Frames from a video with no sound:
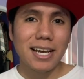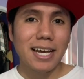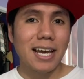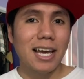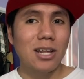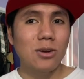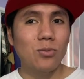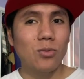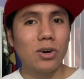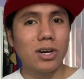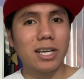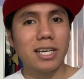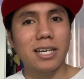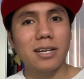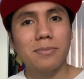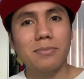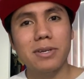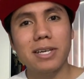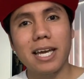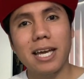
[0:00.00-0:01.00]
and we're gonna
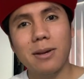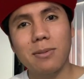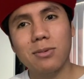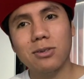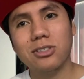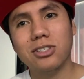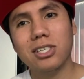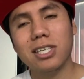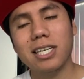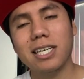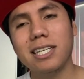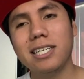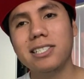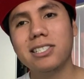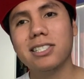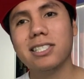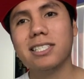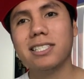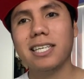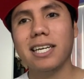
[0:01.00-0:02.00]
be able to
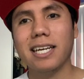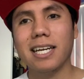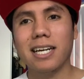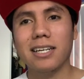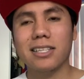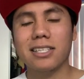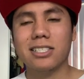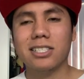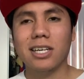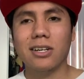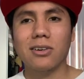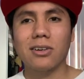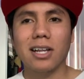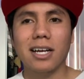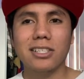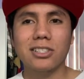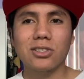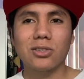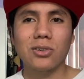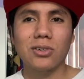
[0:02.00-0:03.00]
easily take out the Shadow
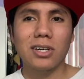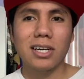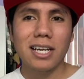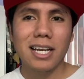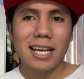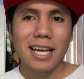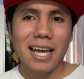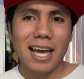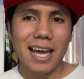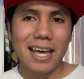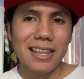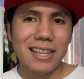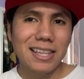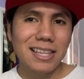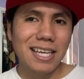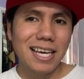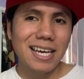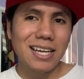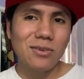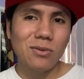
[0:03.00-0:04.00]
Gliscor, and
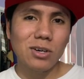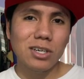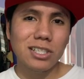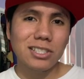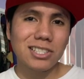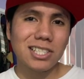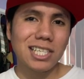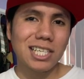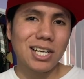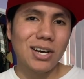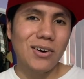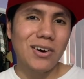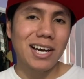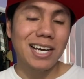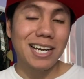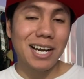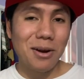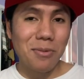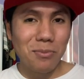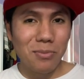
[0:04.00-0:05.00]
then we're just gonna go
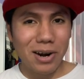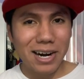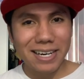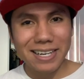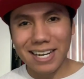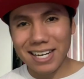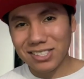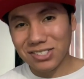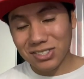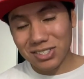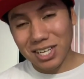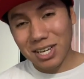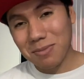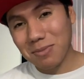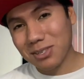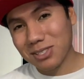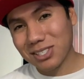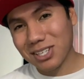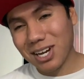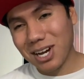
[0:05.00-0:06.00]
ahead and break dance with him
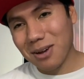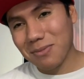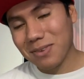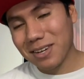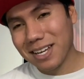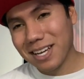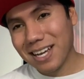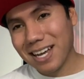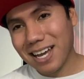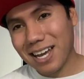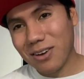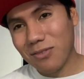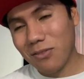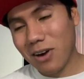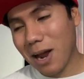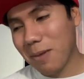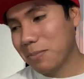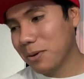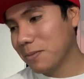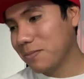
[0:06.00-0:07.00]
on top and
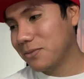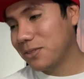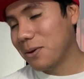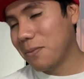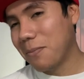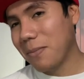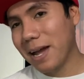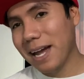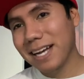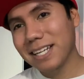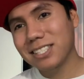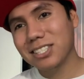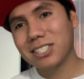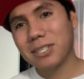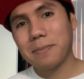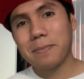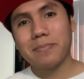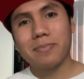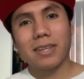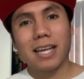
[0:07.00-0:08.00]
wrap up the match.
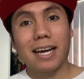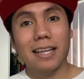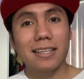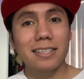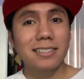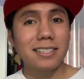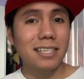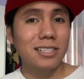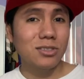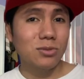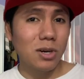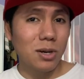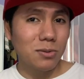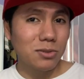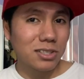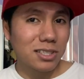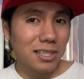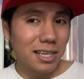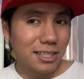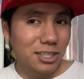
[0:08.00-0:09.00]
At least that's what I was
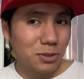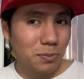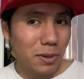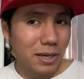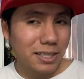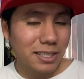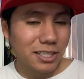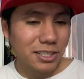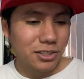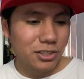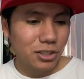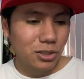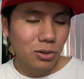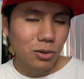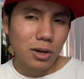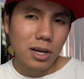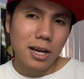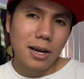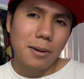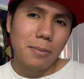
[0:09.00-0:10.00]
expecting to
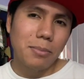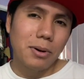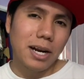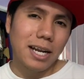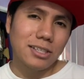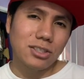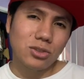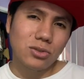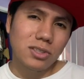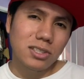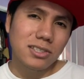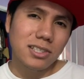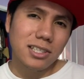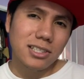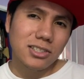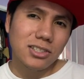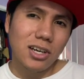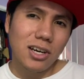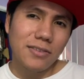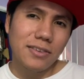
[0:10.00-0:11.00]
do. But as soon as I
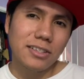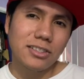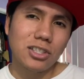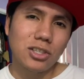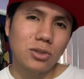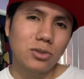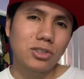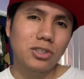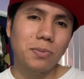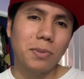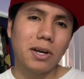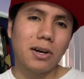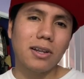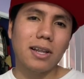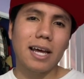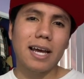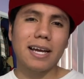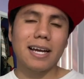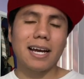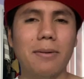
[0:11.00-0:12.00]
saw this huge amount of
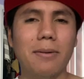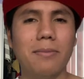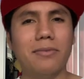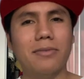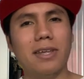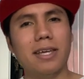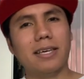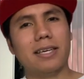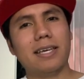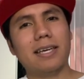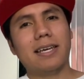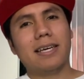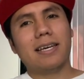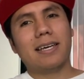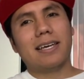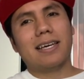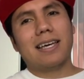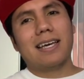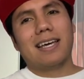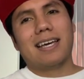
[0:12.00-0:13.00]
lag,
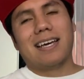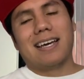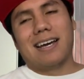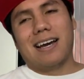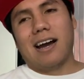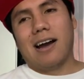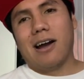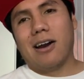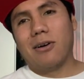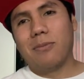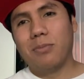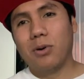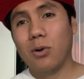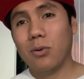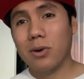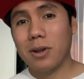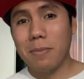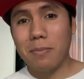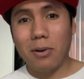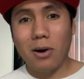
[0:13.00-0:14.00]
thinking our
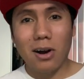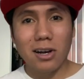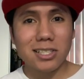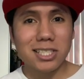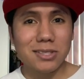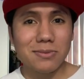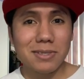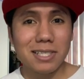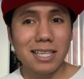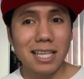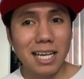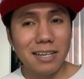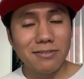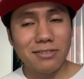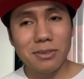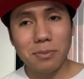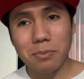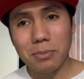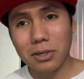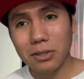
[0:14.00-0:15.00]
opponent possibly left
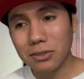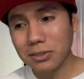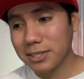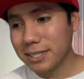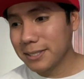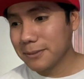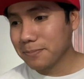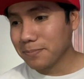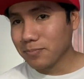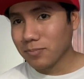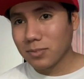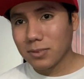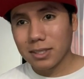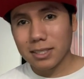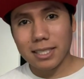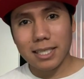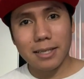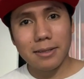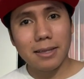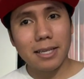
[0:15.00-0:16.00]
the building.
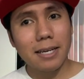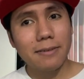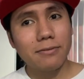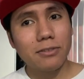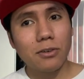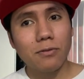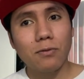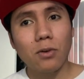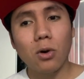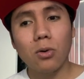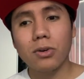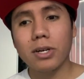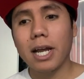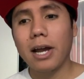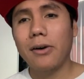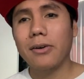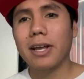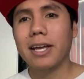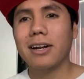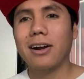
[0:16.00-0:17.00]
They left their phone
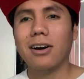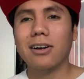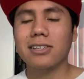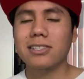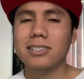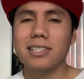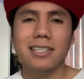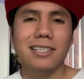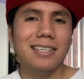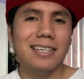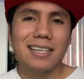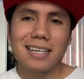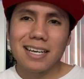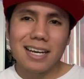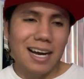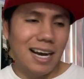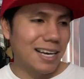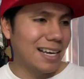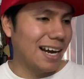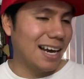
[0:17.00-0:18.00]
down, and honestly,
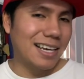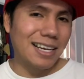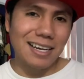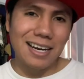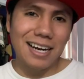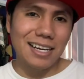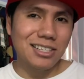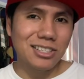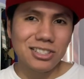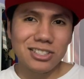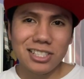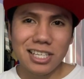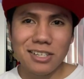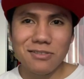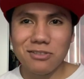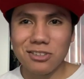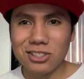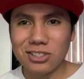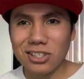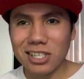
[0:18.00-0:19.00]
I understand the
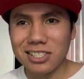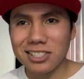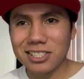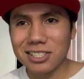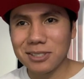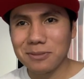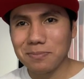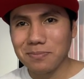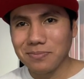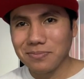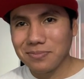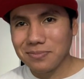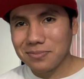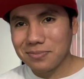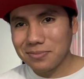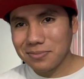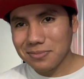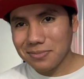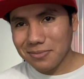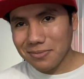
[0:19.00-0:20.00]
frustration
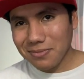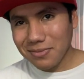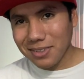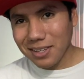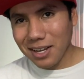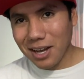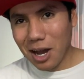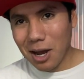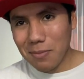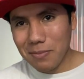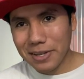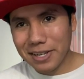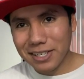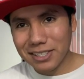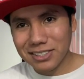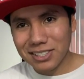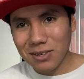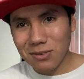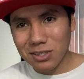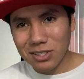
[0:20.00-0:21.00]
because
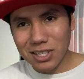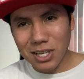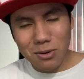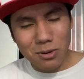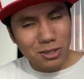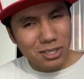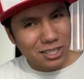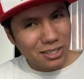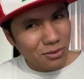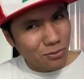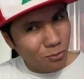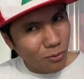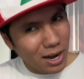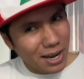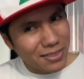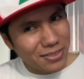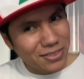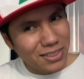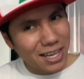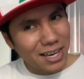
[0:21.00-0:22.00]
they were
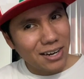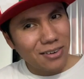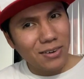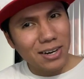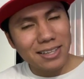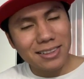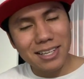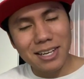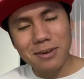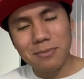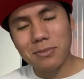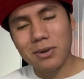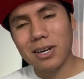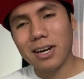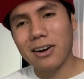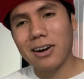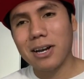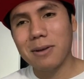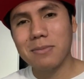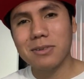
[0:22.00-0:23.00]
right there, but
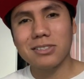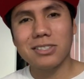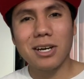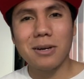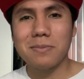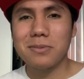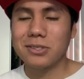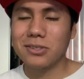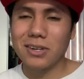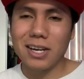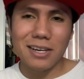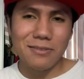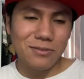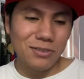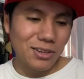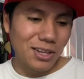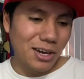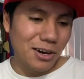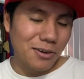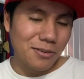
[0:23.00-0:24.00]
our Hitmontop still had
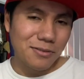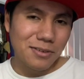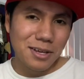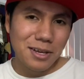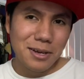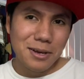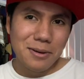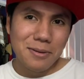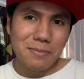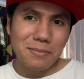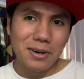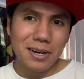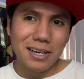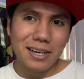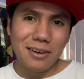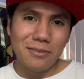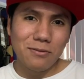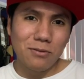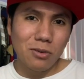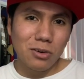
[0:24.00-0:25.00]
full health. But
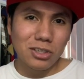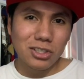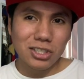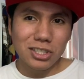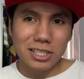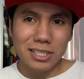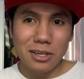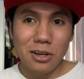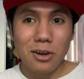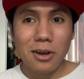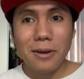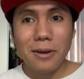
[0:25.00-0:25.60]
unfortunately,